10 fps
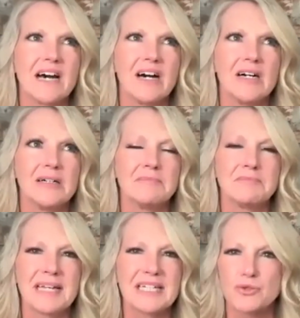
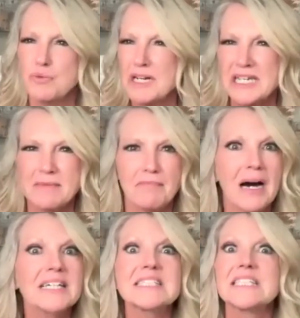like
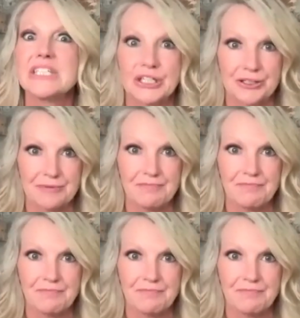$20 a year.